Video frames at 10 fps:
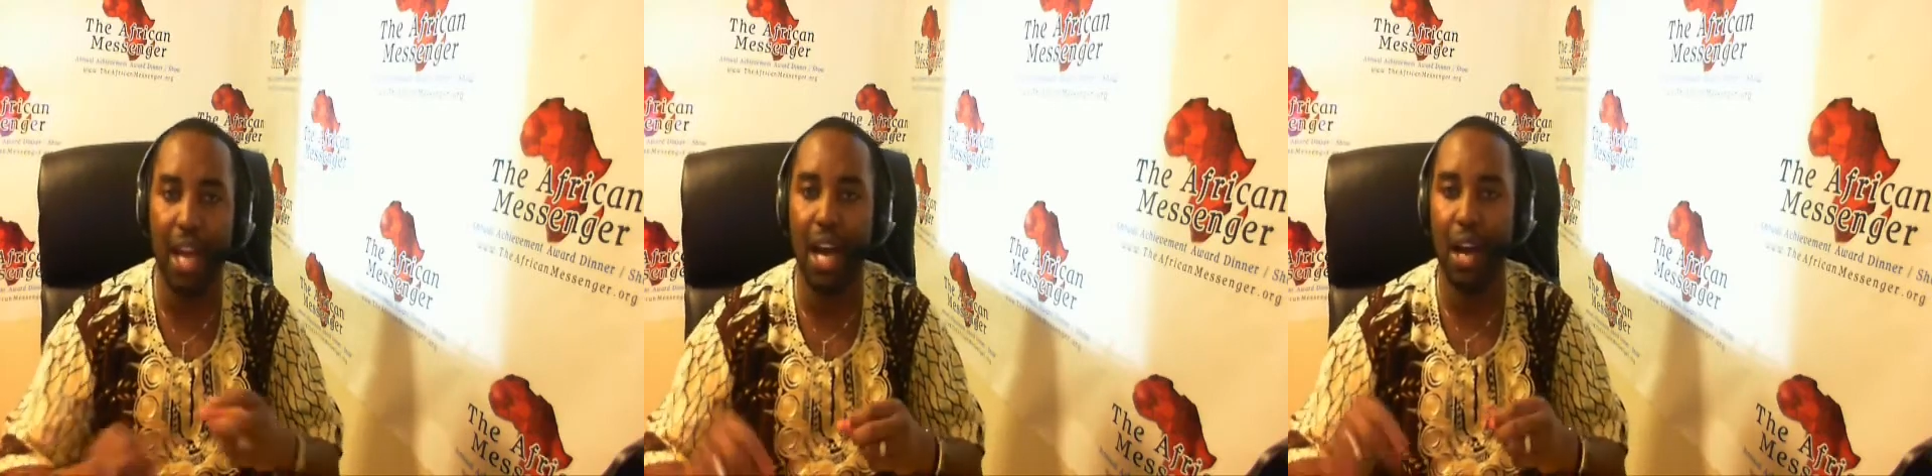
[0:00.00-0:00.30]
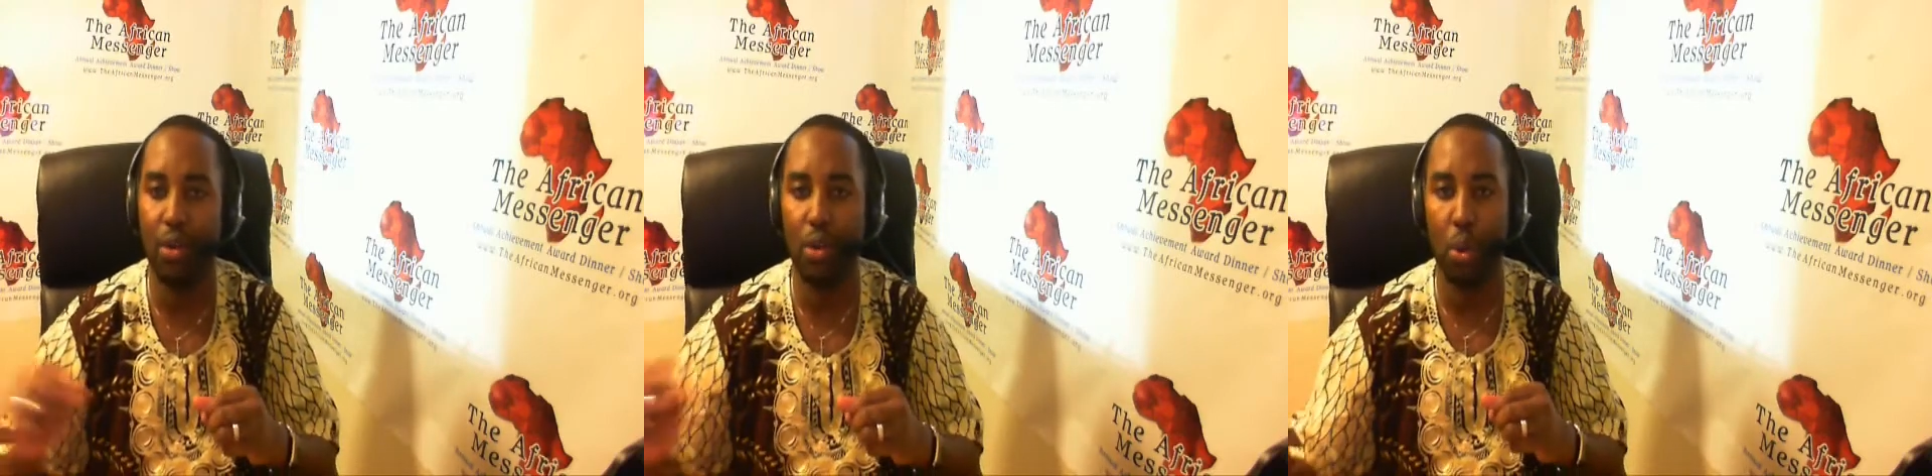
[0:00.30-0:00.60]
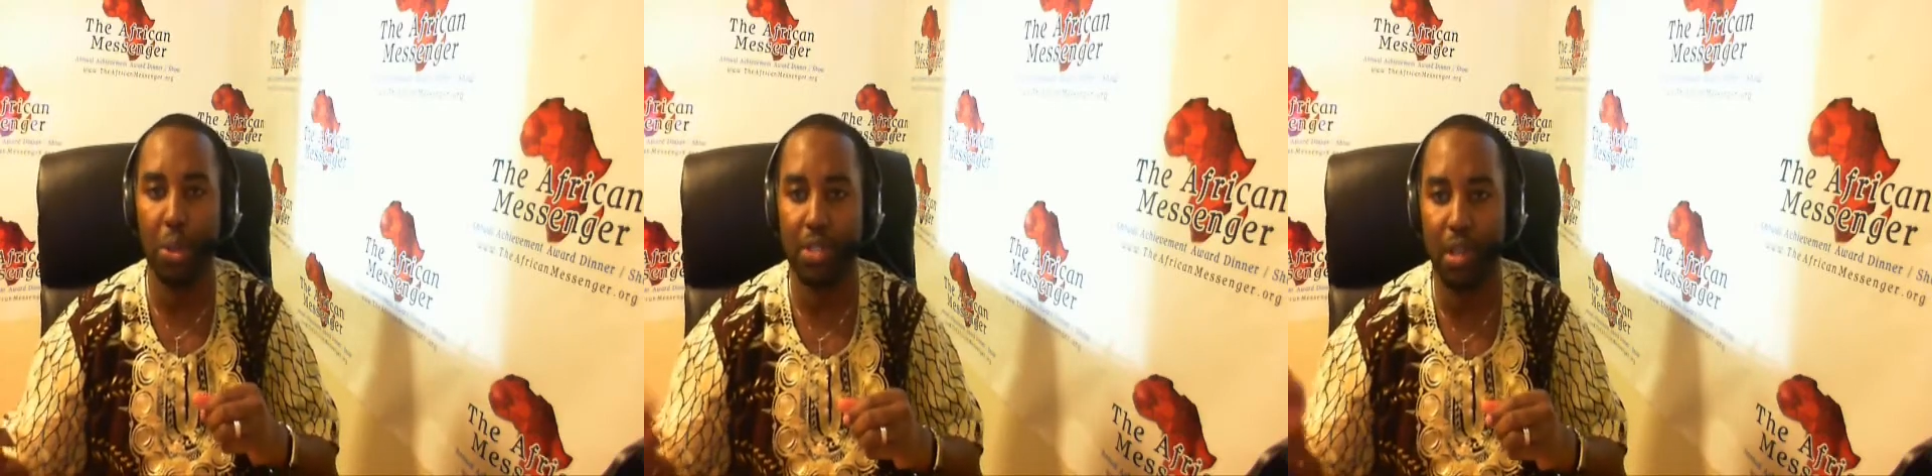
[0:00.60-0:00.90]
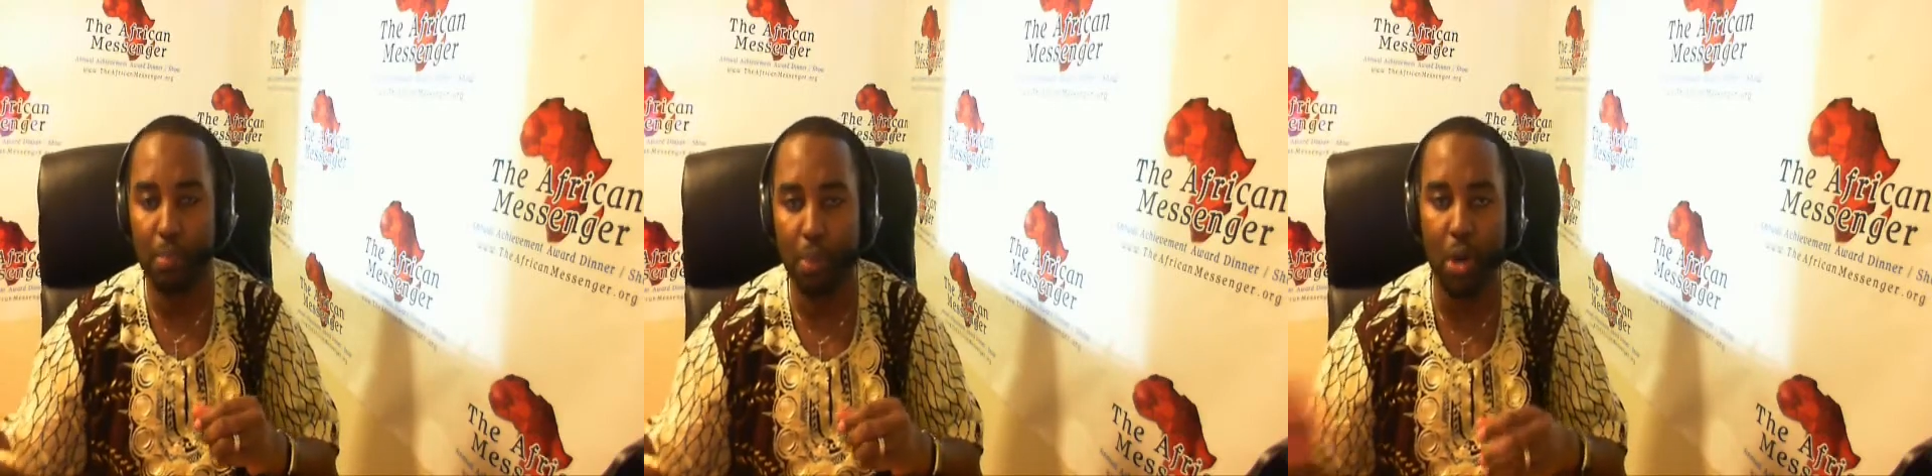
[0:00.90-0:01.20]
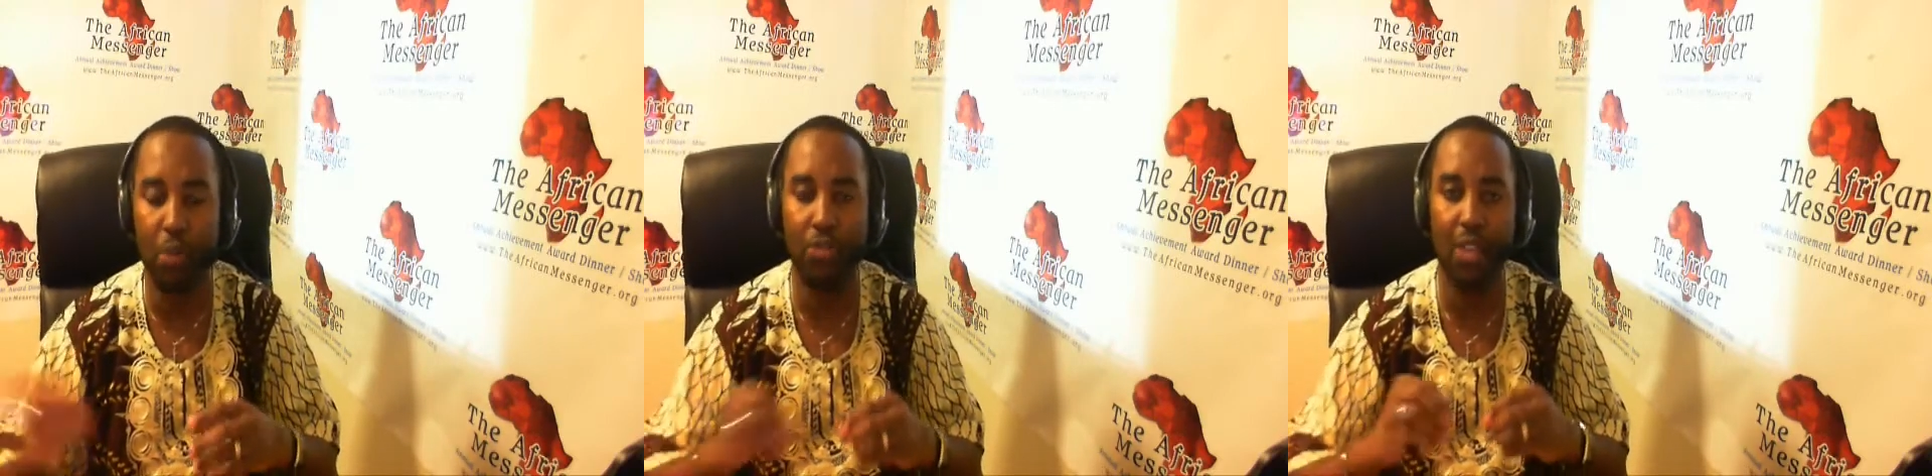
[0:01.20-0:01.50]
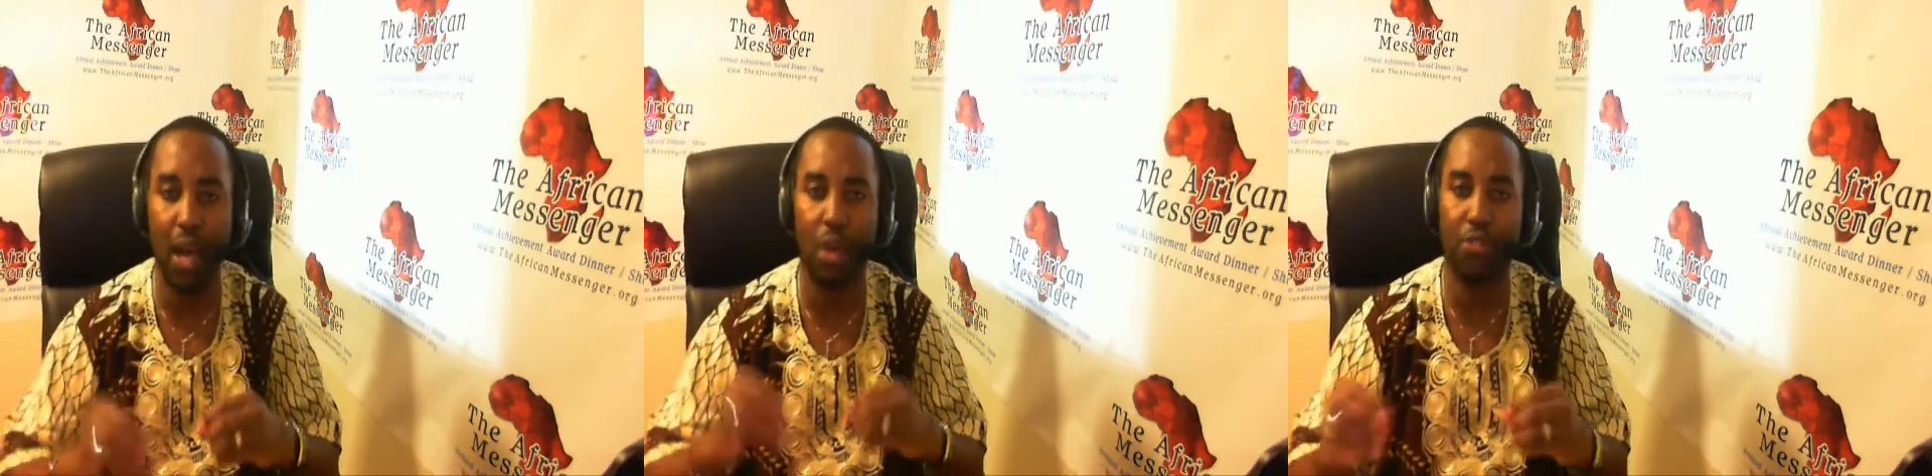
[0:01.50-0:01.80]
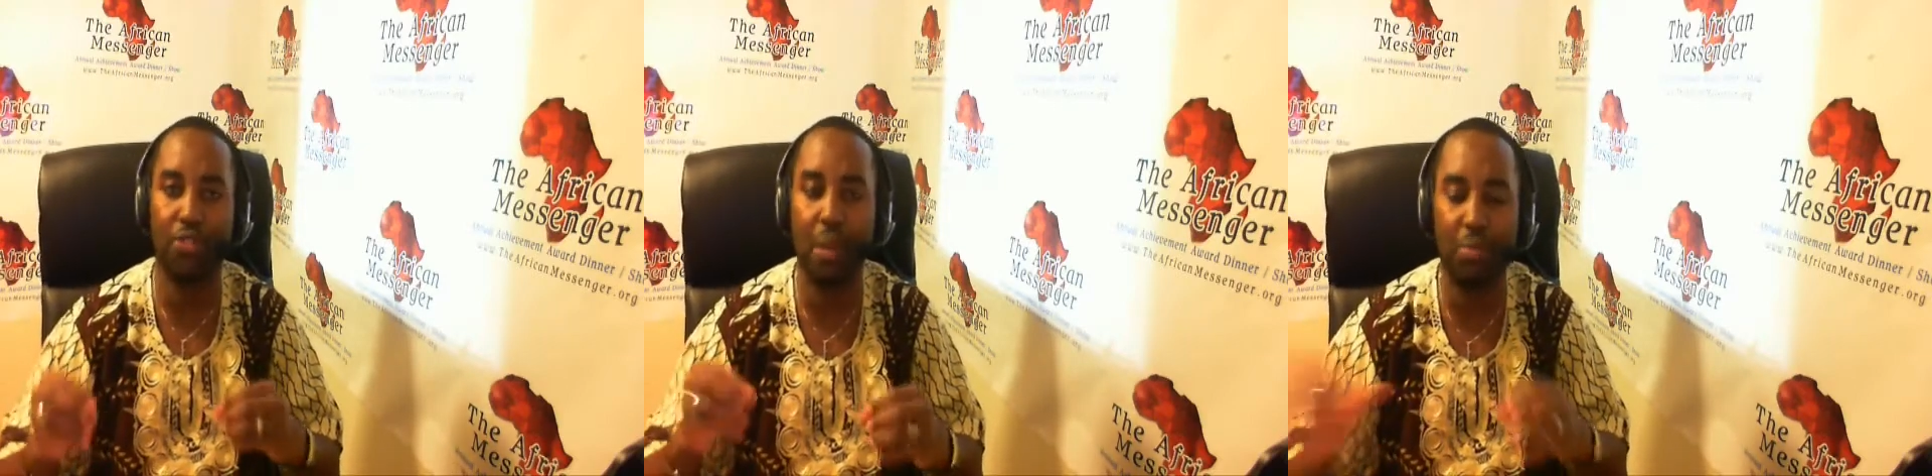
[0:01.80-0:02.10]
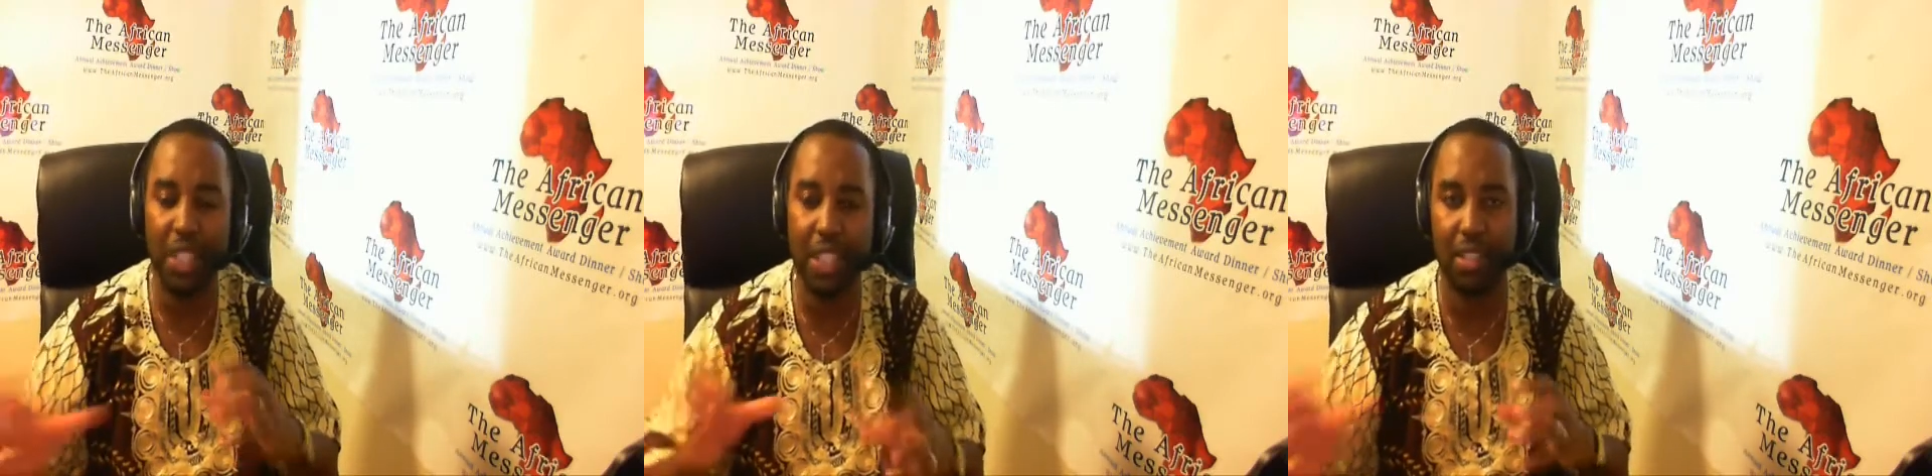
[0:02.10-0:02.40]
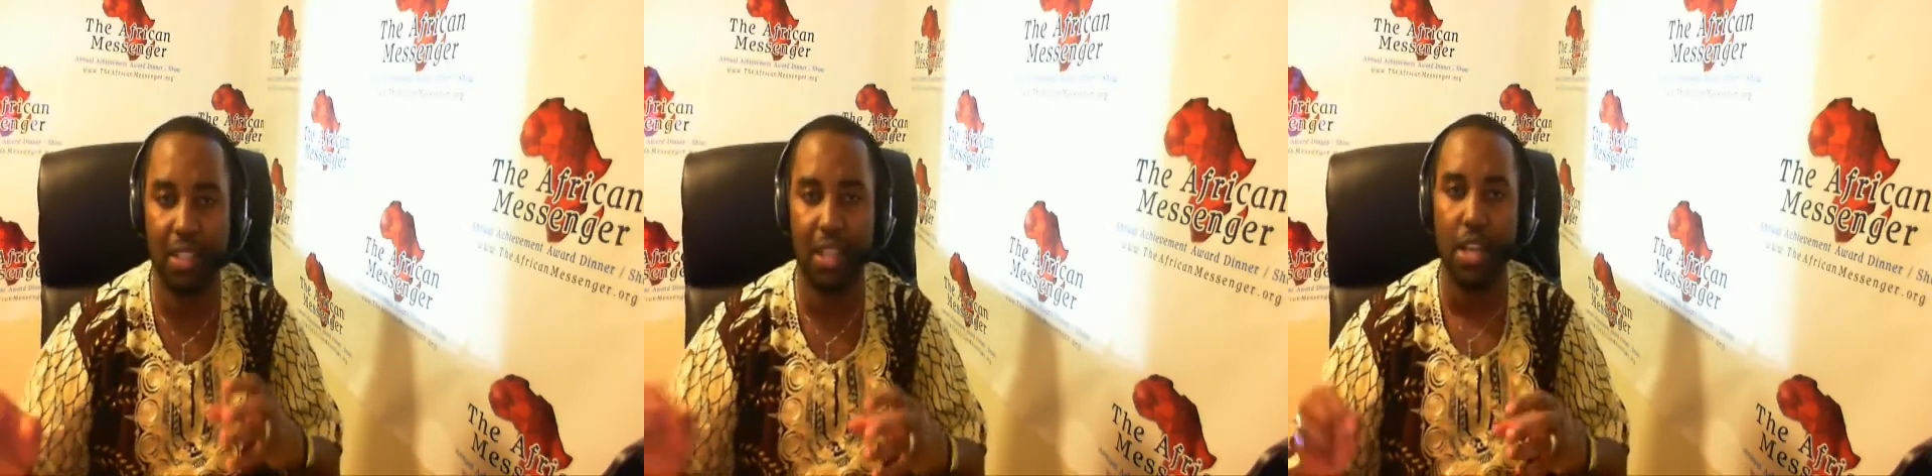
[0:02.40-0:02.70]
out or some bones out or something.